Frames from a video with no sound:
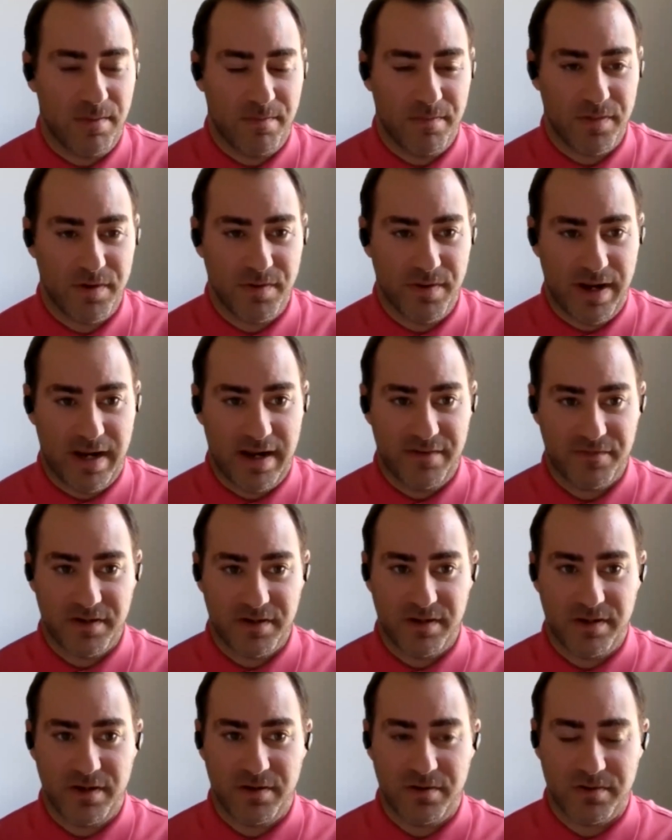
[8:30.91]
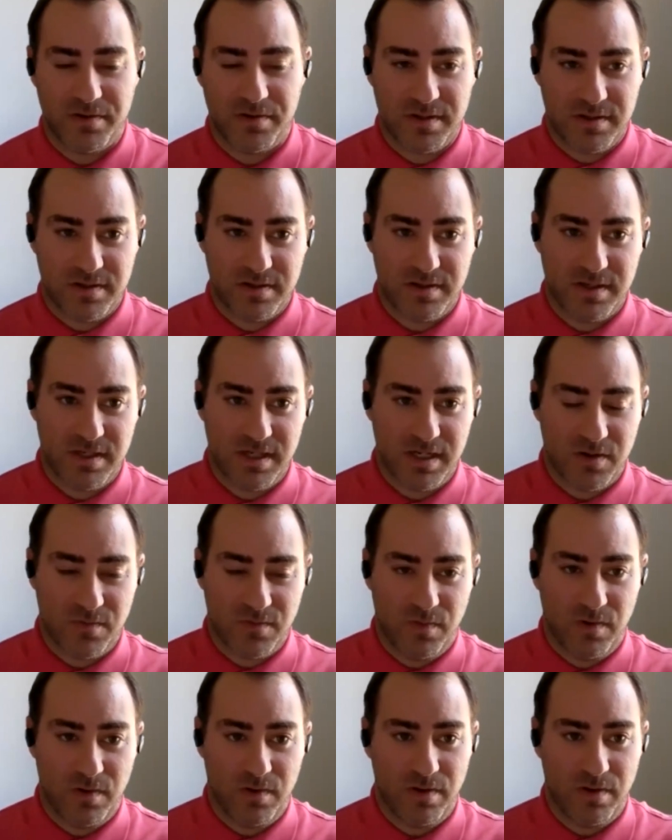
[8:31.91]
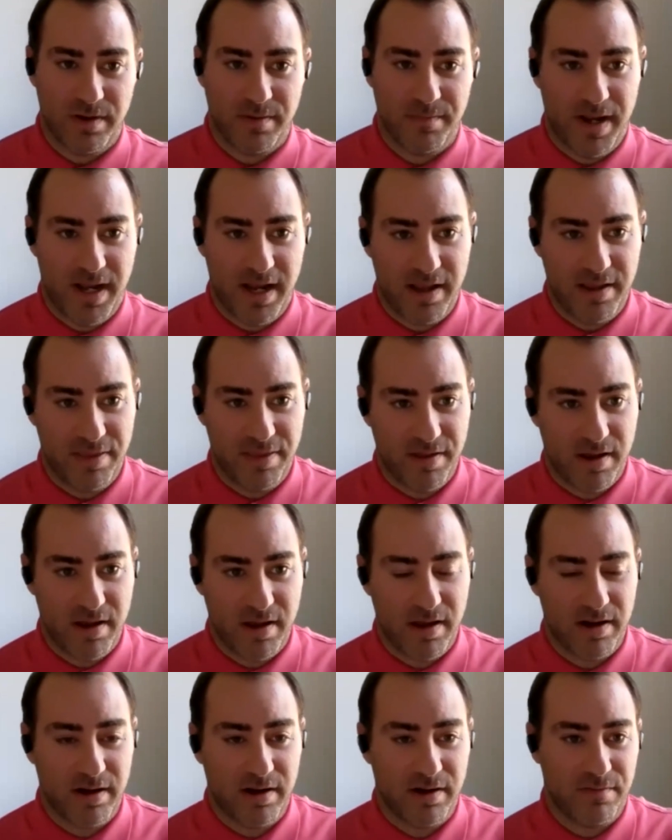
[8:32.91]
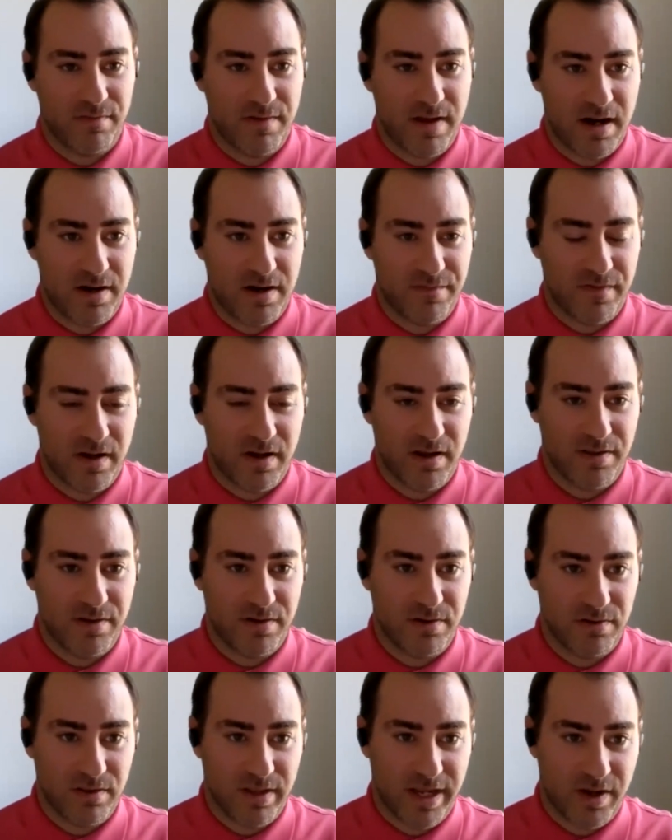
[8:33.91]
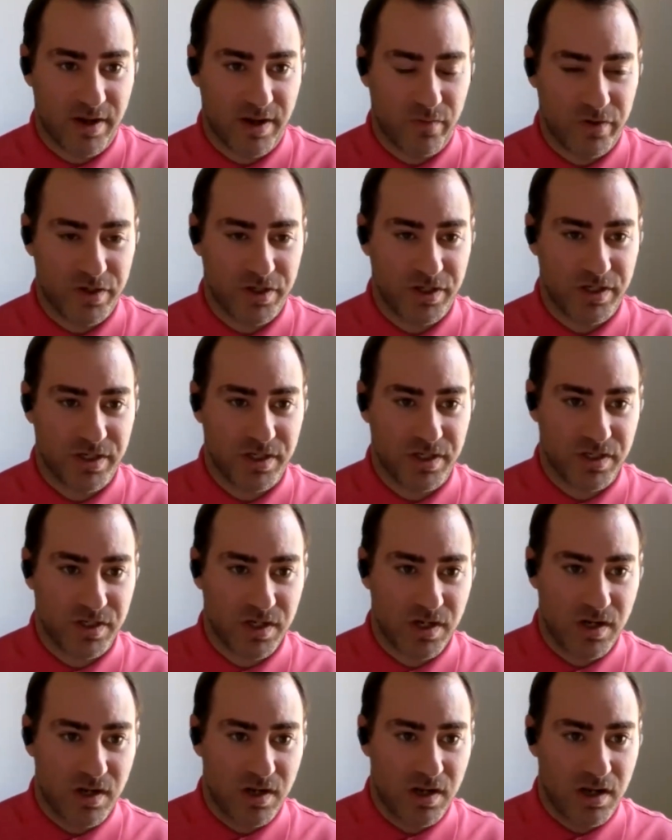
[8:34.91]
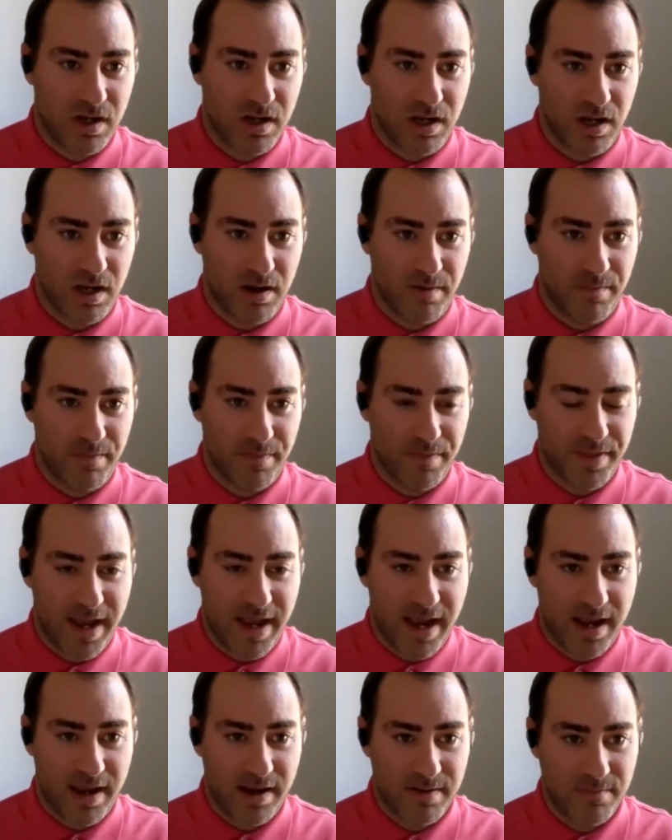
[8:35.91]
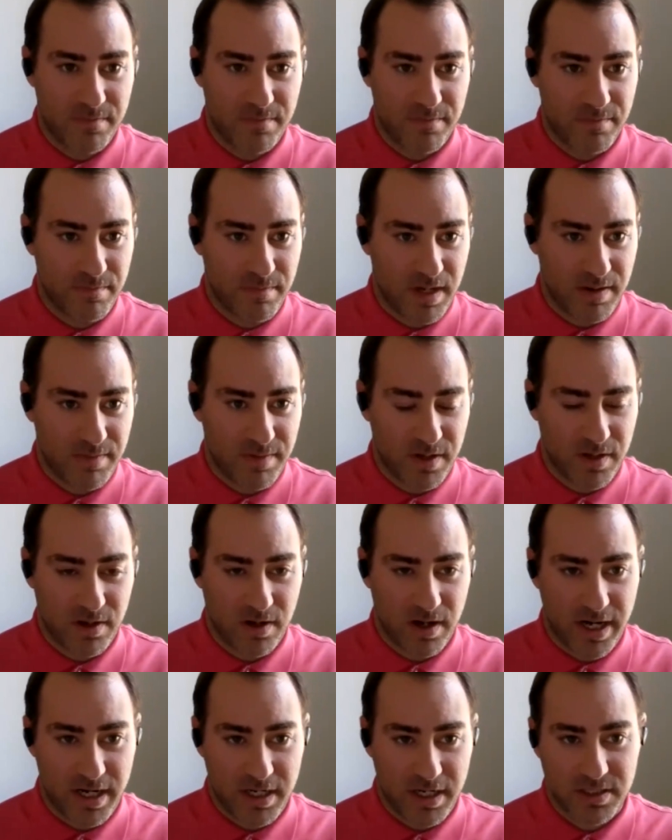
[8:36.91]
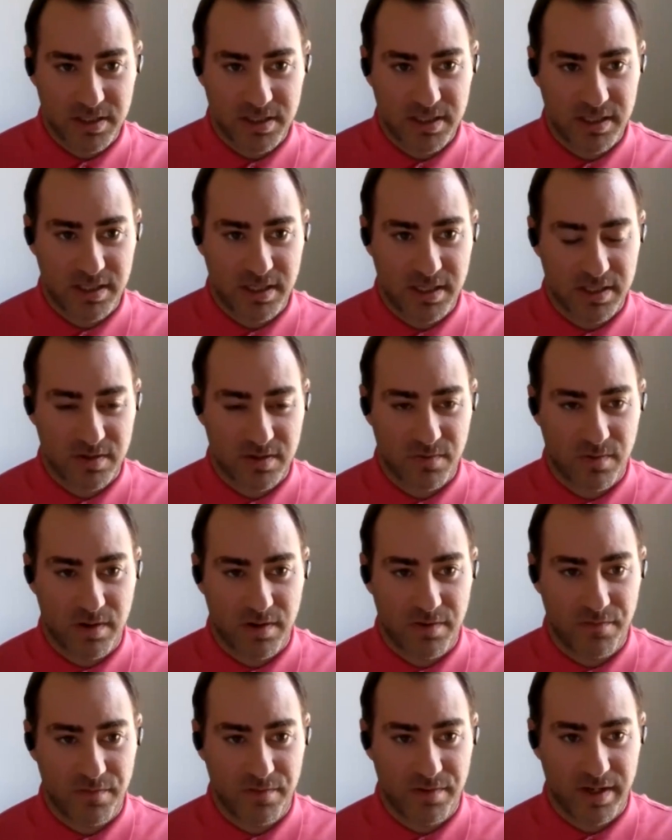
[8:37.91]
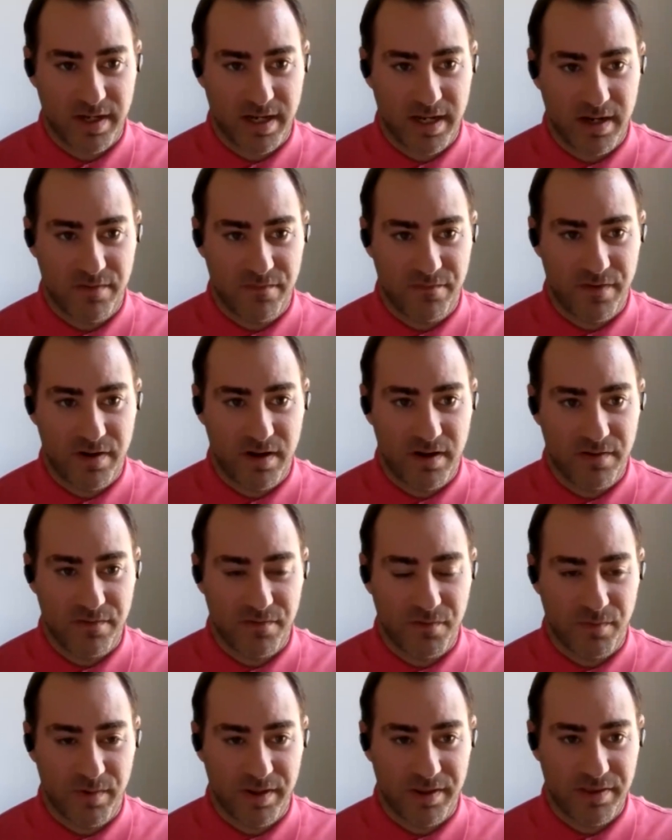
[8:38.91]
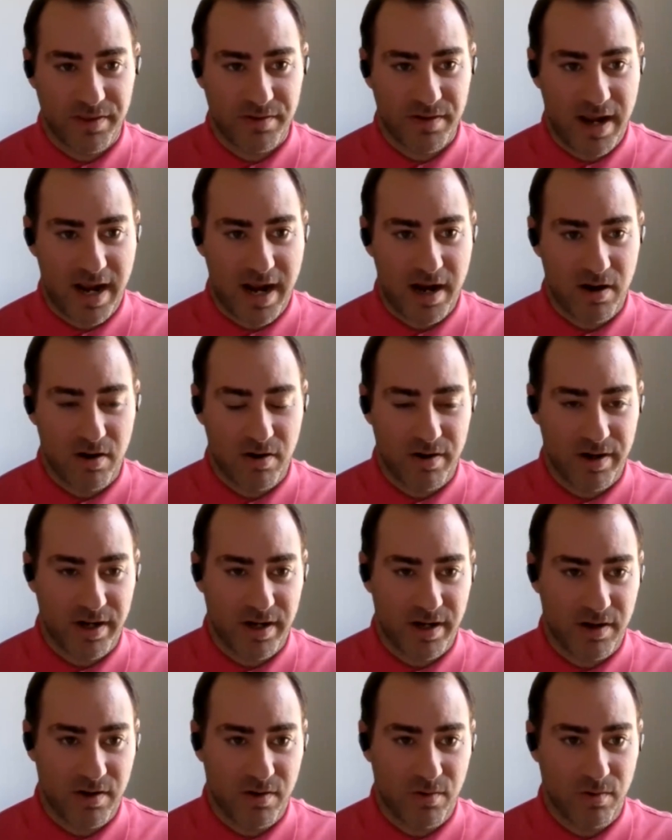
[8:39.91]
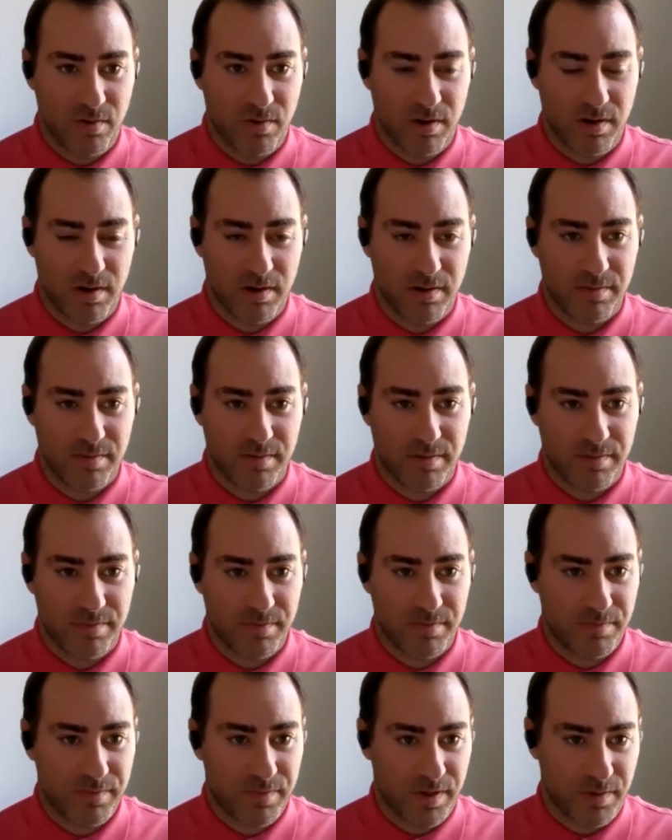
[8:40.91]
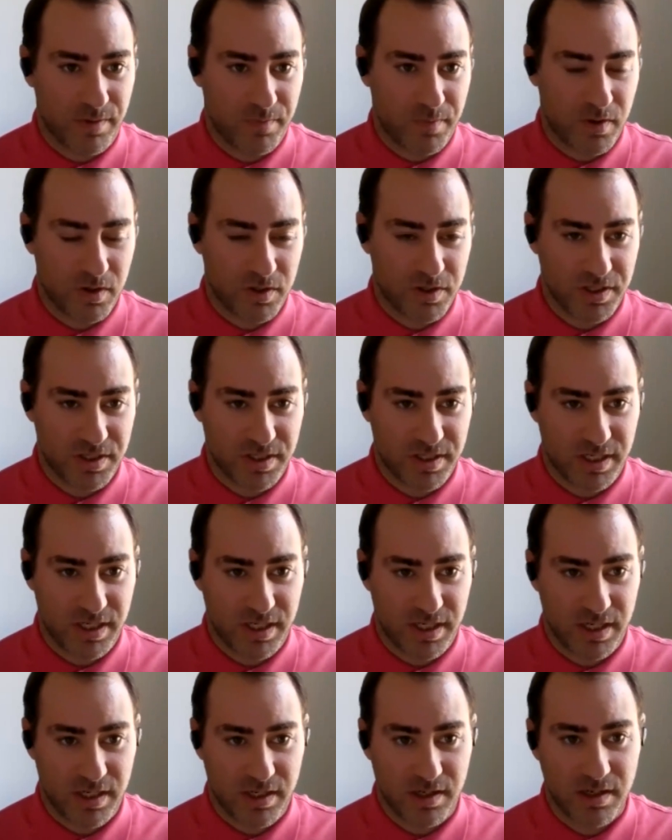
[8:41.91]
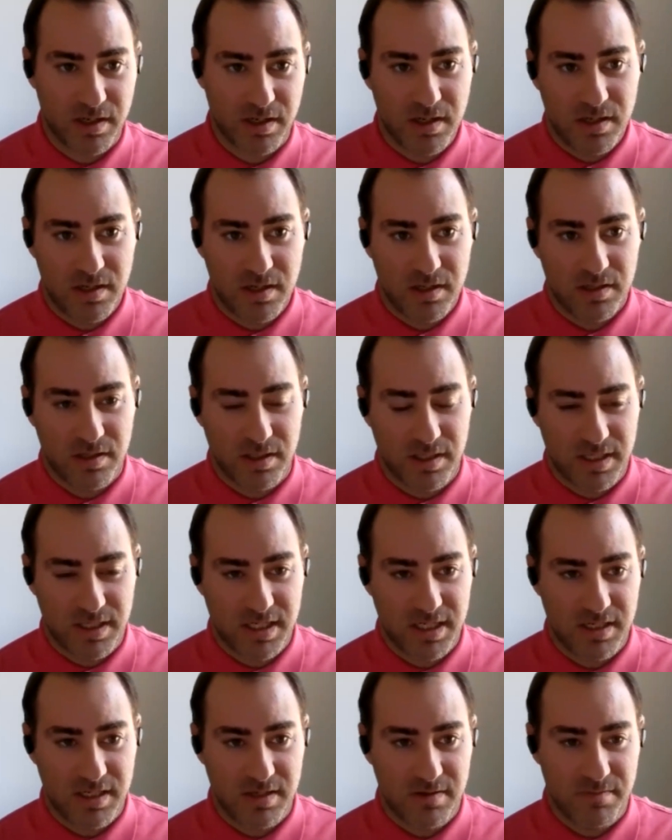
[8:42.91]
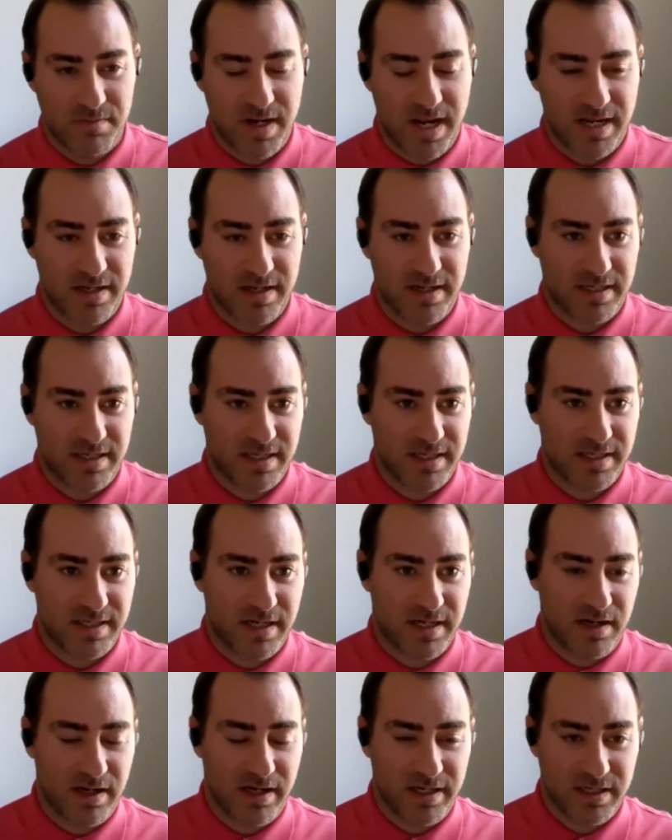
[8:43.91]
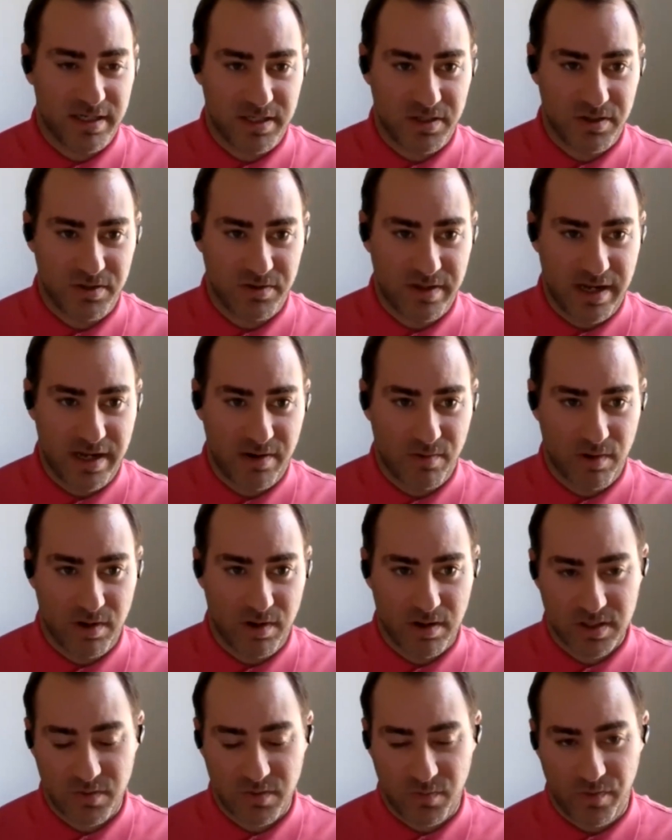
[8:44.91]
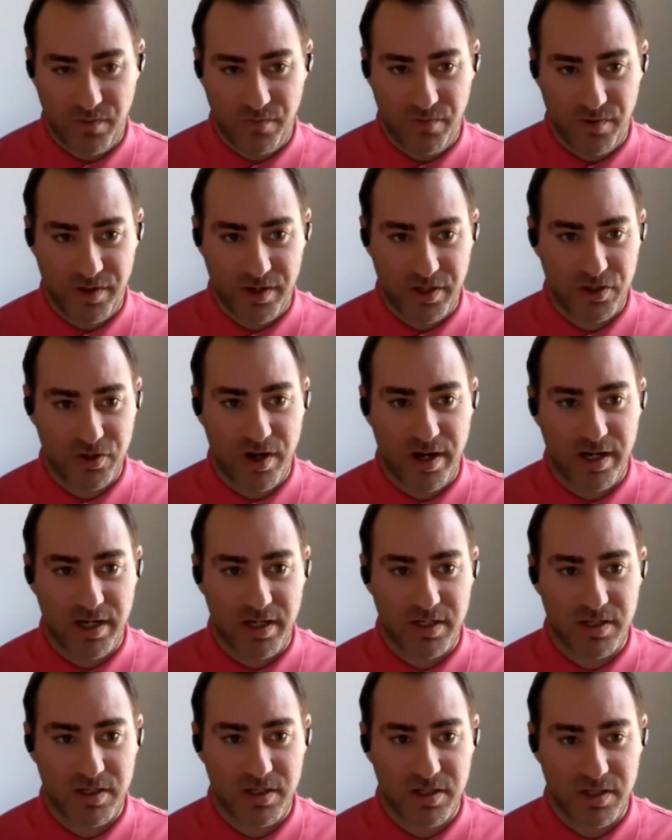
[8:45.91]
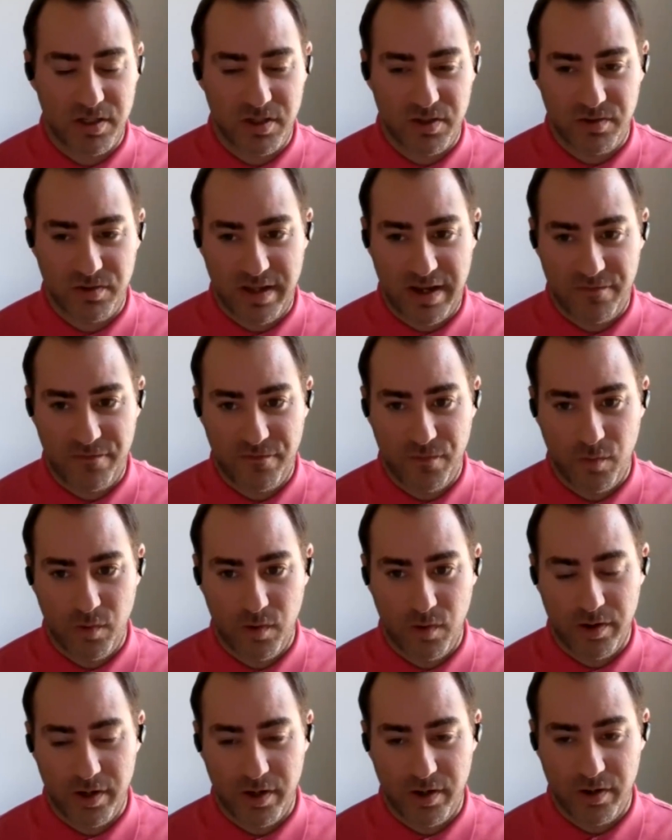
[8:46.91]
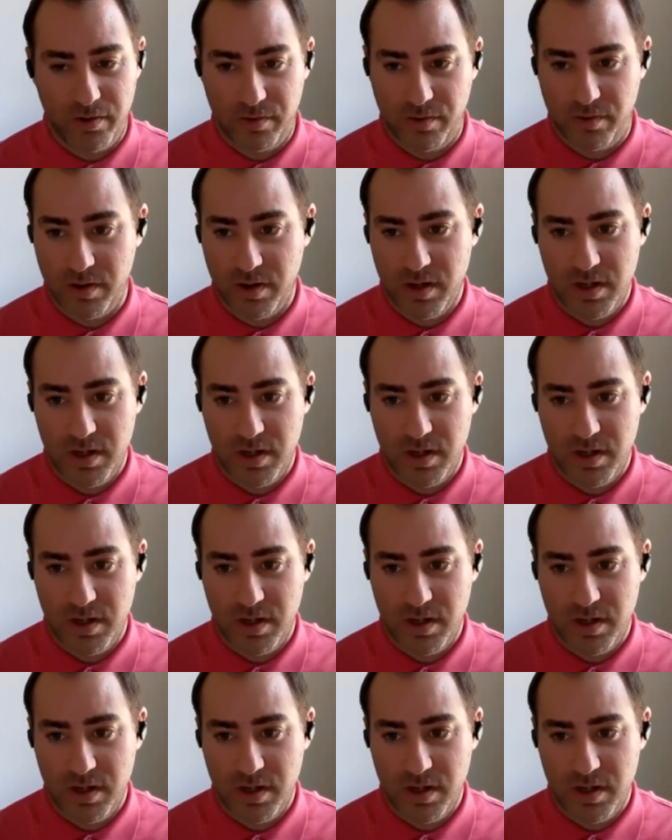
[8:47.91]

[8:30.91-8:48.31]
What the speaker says: You have to know SQL and Python and a lot of other languages that maybe your agency doesn't want to really get involved with hiring or purchasing the team necessary to do that work. So we really try to do that for you,